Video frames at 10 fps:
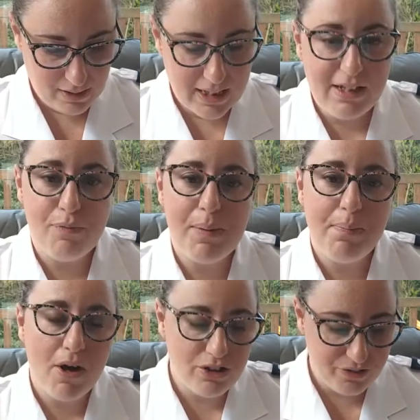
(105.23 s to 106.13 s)
As I've been
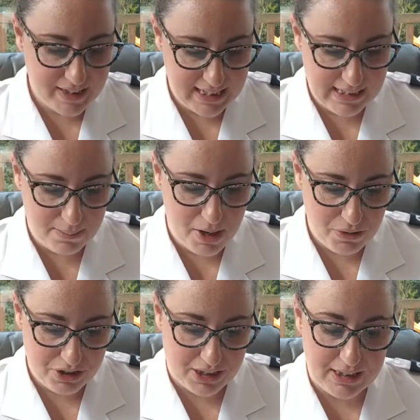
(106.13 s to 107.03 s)
pondering these
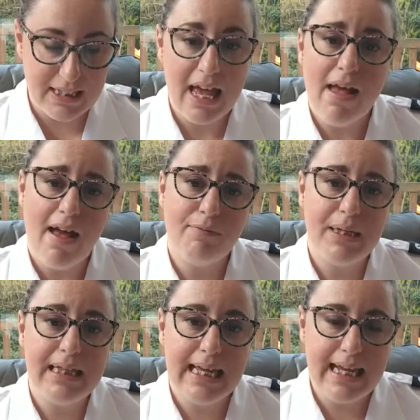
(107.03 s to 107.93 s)
emotions, I've
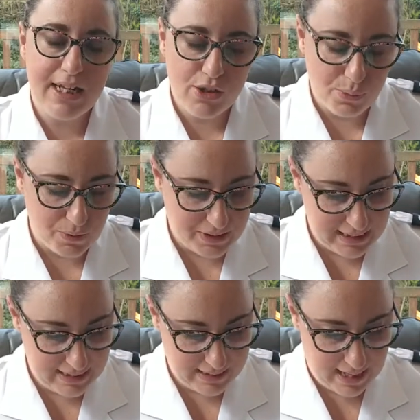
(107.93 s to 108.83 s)
been thinking towards
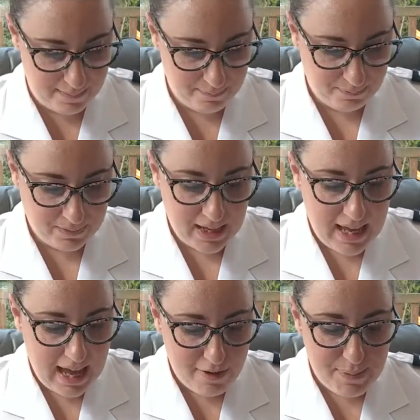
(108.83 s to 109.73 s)
Easter.
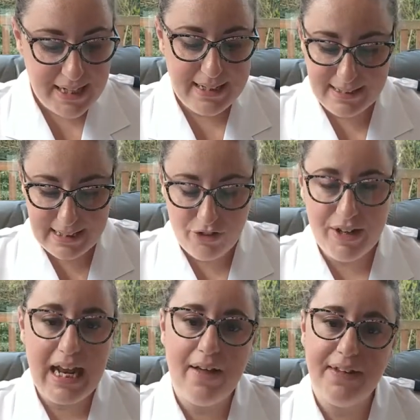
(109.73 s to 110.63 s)
I've been
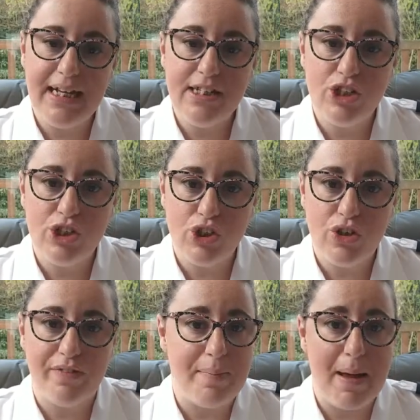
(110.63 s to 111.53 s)
considering how the Easter
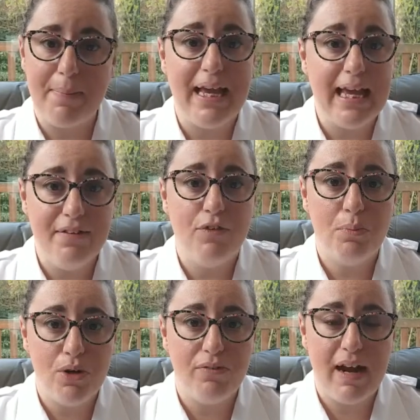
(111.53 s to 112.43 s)
story may be even
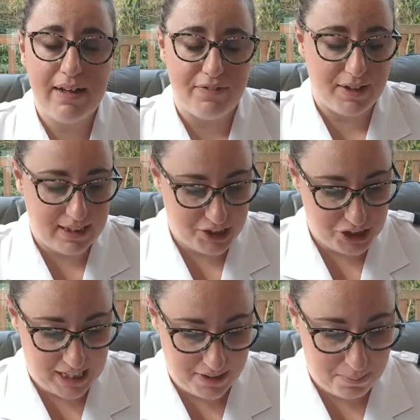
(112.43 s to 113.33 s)
more relevant this
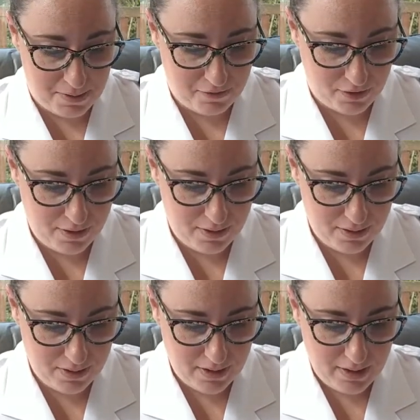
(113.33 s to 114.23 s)
year than before.
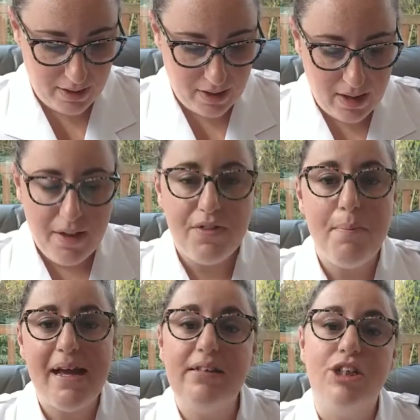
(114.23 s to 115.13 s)
The
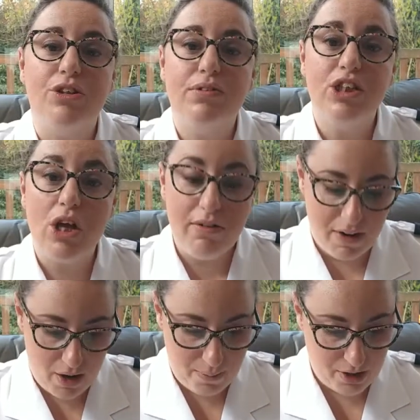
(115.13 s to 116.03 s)
message of
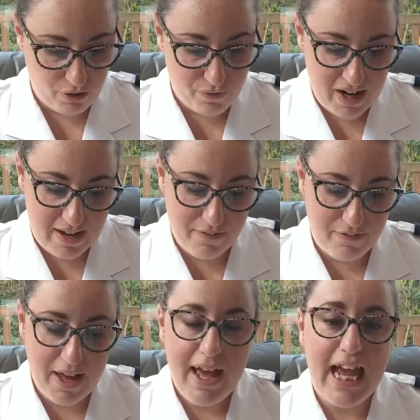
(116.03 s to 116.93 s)
sorrow and grief
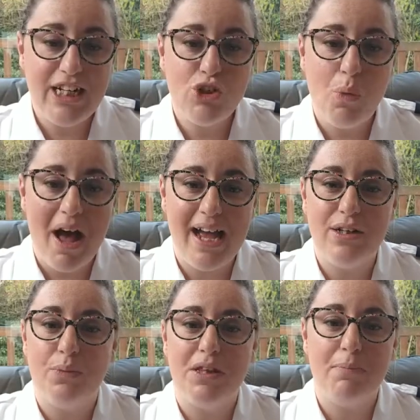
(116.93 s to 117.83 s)
entwined
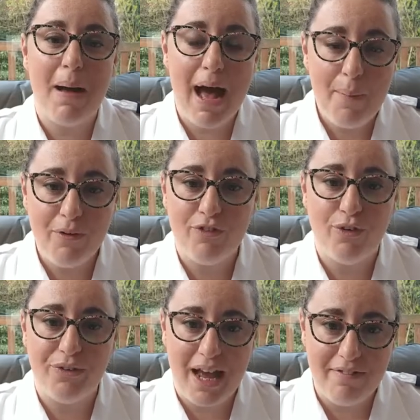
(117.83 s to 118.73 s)
with the
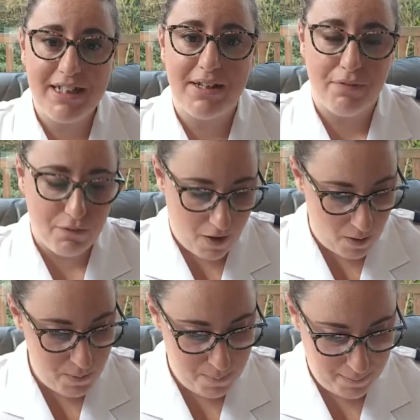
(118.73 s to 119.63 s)
powerful narrative of
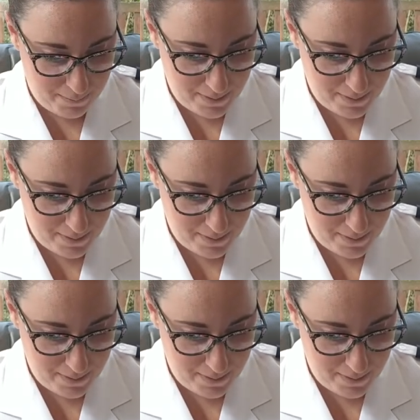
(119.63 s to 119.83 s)
hope.